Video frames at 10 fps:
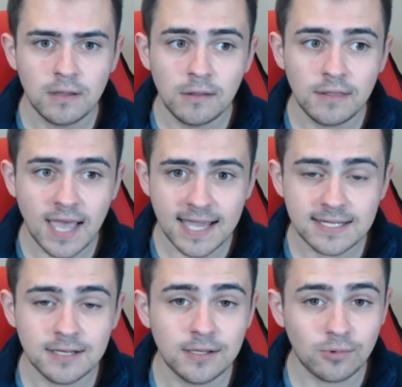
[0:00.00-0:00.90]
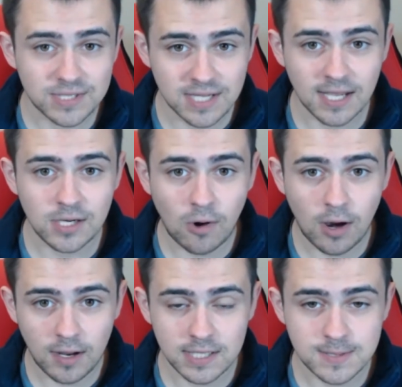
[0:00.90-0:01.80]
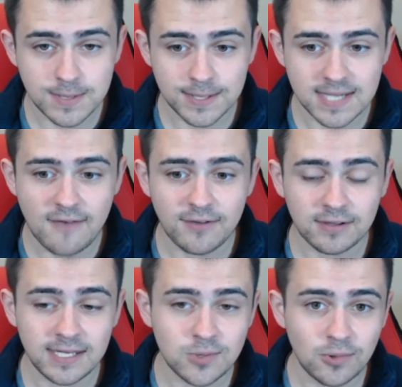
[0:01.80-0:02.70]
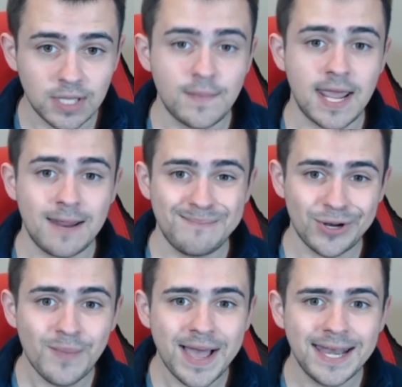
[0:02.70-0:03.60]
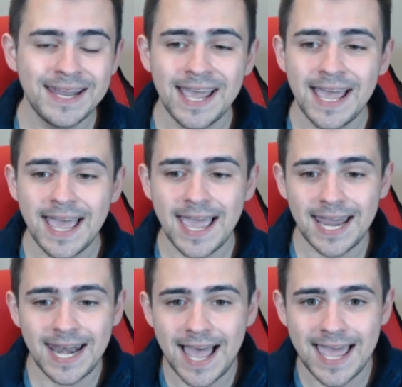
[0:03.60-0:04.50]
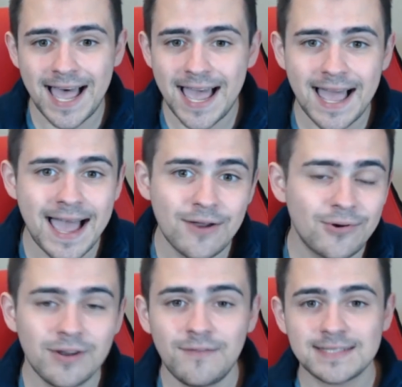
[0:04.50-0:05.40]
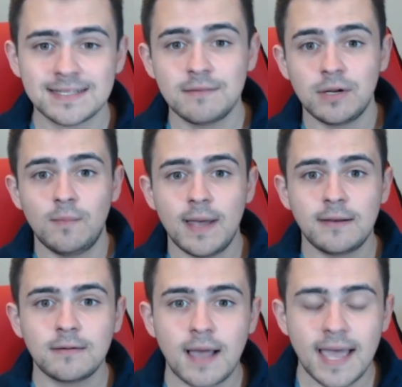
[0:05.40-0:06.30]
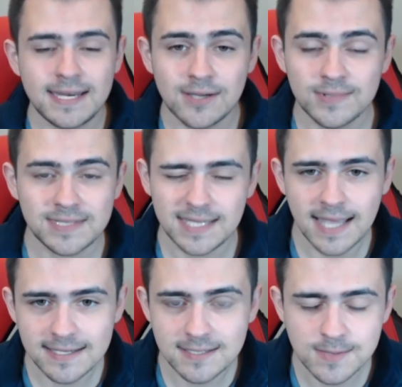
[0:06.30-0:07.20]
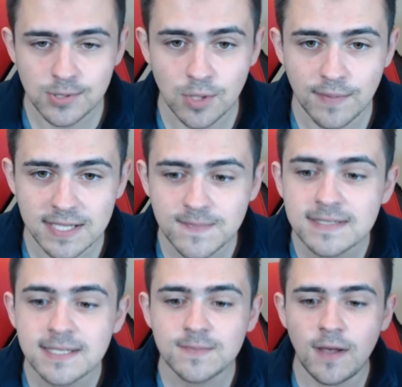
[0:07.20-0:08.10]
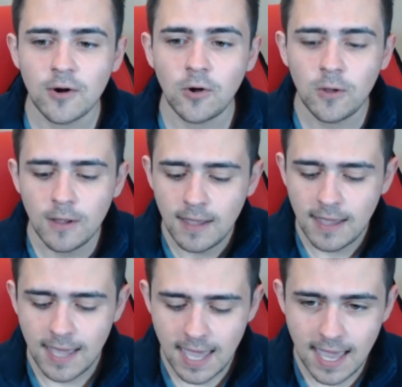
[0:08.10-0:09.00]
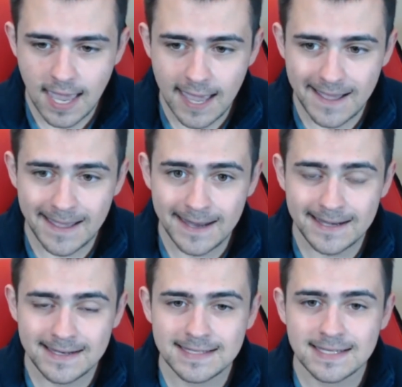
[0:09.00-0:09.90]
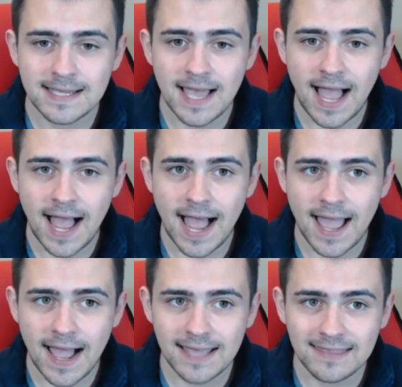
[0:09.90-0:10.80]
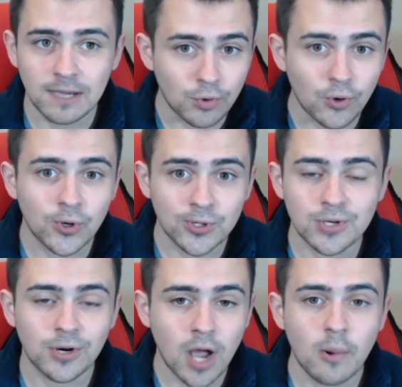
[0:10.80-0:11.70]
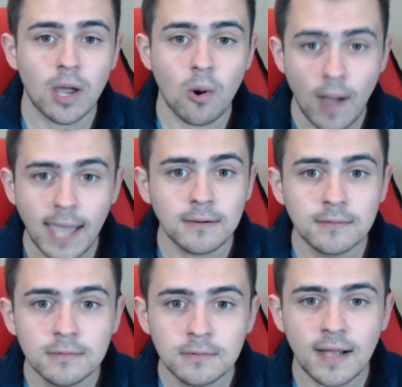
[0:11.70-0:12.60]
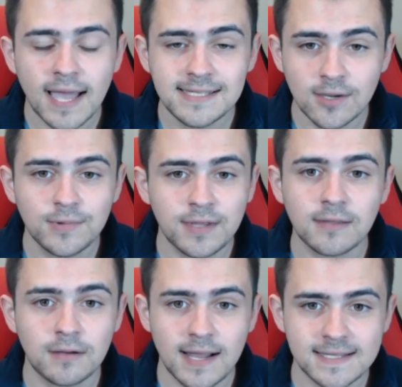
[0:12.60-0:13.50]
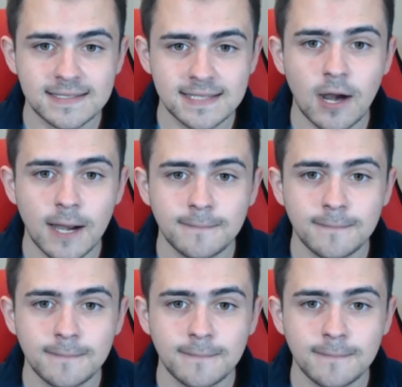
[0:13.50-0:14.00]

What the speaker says: the idea that we're sticking to our guns philosophically to eliminate middlemen. And I don't invest in middlemen. I don't see that as a future-based business model. And I think brokers are going away. I don't think they're necessary.